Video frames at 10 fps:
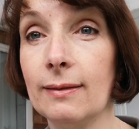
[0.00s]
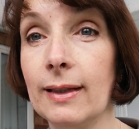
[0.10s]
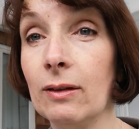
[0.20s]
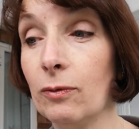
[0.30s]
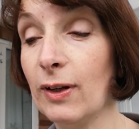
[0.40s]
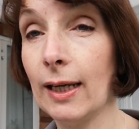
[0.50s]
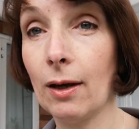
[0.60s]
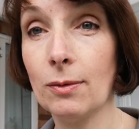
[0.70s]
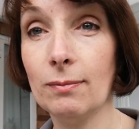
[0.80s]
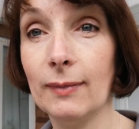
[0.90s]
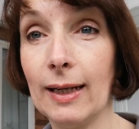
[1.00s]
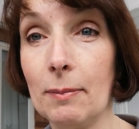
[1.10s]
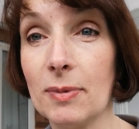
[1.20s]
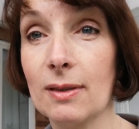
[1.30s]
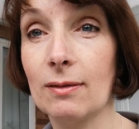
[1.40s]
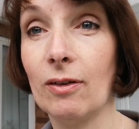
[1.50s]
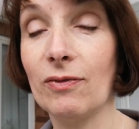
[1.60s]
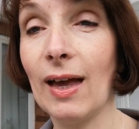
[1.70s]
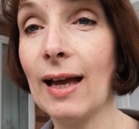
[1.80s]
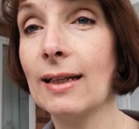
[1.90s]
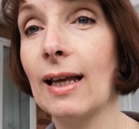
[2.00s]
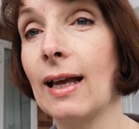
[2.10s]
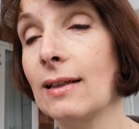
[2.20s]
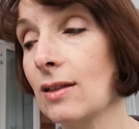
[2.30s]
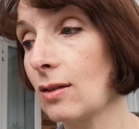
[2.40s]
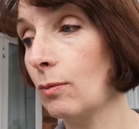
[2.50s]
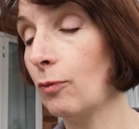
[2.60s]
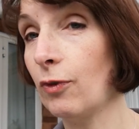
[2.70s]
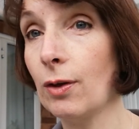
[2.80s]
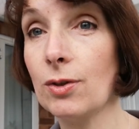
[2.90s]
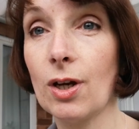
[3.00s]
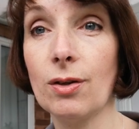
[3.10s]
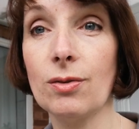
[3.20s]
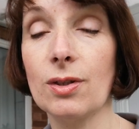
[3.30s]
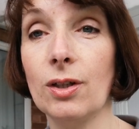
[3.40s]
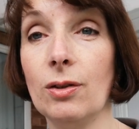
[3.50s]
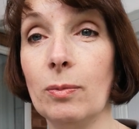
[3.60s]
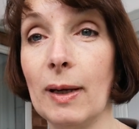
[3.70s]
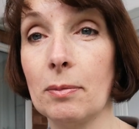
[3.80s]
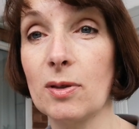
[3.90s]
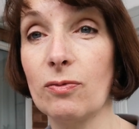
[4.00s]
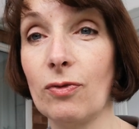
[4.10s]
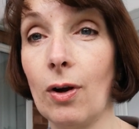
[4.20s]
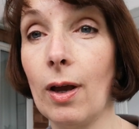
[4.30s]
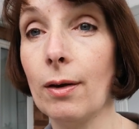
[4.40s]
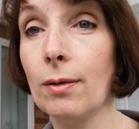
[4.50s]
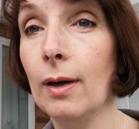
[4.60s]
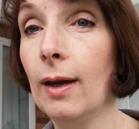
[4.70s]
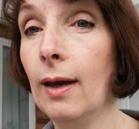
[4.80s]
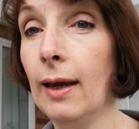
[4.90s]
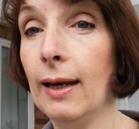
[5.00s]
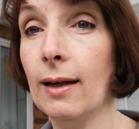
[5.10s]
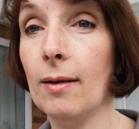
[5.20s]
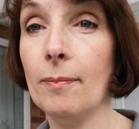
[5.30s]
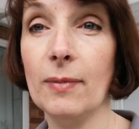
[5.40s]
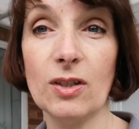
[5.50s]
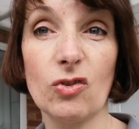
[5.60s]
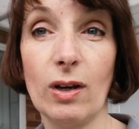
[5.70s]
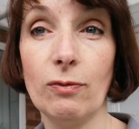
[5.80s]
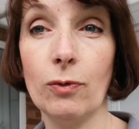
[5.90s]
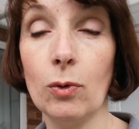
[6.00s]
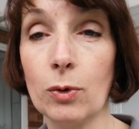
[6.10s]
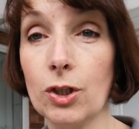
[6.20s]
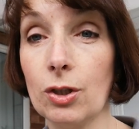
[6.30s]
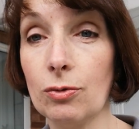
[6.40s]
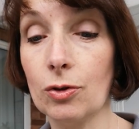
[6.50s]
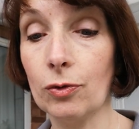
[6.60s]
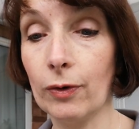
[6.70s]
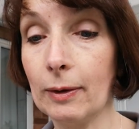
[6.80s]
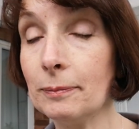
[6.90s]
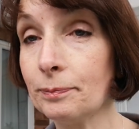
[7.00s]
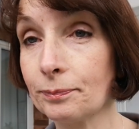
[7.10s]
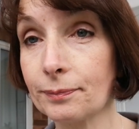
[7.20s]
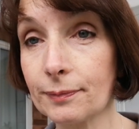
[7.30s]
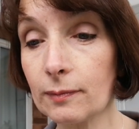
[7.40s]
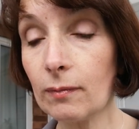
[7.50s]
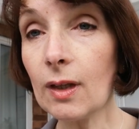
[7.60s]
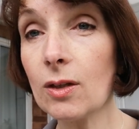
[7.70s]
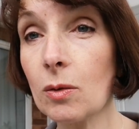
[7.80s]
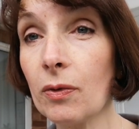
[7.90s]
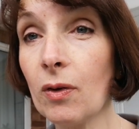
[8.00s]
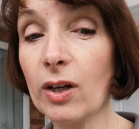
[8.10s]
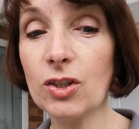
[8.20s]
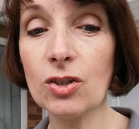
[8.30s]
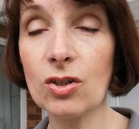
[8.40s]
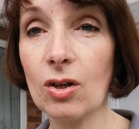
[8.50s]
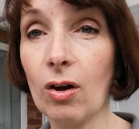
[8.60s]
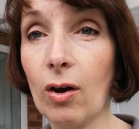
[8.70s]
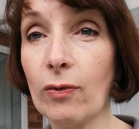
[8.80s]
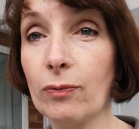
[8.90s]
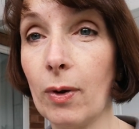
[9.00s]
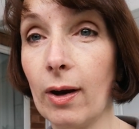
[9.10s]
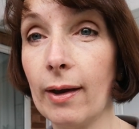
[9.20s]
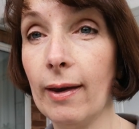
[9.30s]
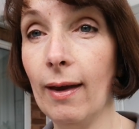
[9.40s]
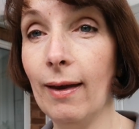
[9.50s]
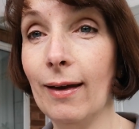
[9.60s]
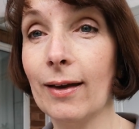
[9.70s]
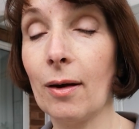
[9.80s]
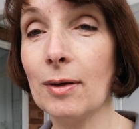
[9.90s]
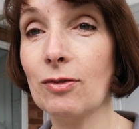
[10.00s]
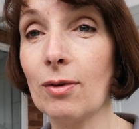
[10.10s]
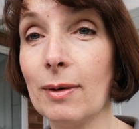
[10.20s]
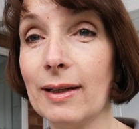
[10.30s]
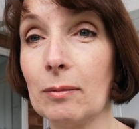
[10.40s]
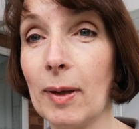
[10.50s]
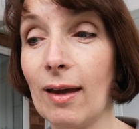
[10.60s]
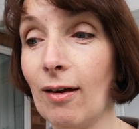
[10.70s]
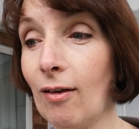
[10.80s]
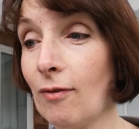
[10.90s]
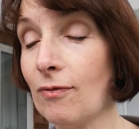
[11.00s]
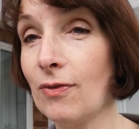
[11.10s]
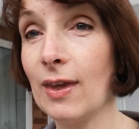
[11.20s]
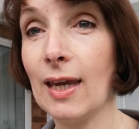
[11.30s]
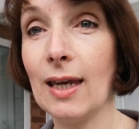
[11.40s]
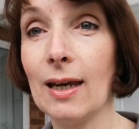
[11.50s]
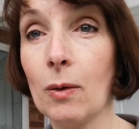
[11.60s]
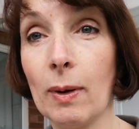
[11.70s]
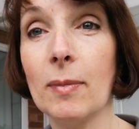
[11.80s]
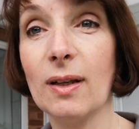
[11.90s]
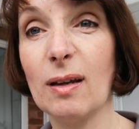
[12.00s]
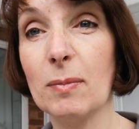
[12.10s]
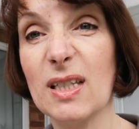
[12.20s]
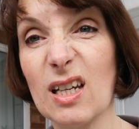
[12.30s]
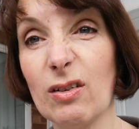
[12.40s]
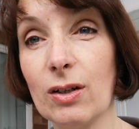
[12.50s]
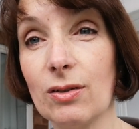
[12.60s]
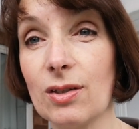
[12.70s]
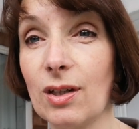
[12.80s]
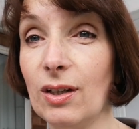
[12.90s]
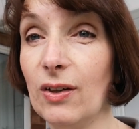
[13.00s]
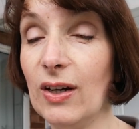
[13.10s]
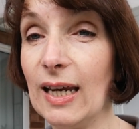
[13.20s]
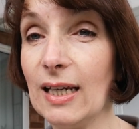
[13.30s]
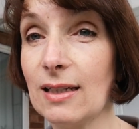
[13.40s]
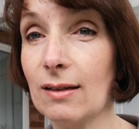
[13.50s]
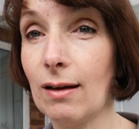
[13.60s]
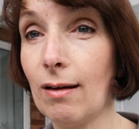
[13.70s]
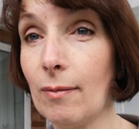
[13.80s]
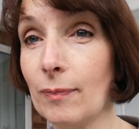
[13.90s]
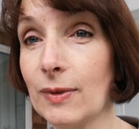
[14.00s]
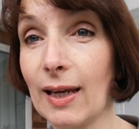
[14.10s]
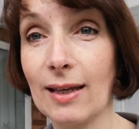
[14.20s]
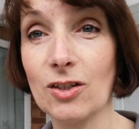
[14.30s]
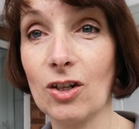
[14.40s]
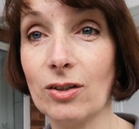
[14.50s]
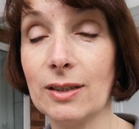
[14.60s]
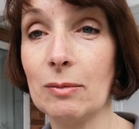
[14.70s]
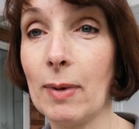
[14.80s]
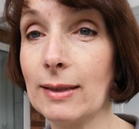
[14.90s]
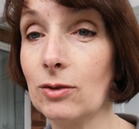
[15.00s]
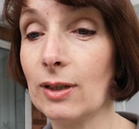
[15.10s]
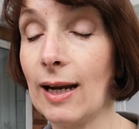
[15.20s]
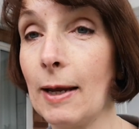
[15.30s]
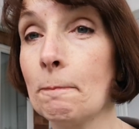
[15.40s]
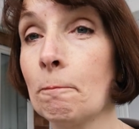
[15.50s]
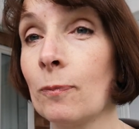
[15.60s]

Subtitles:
little video clips of that and some photos that you'll be able to follow in a straightforward tutorial. So I thought I'd just start off by going through a little bit of the equipment and materials that you need to get started in metal clay.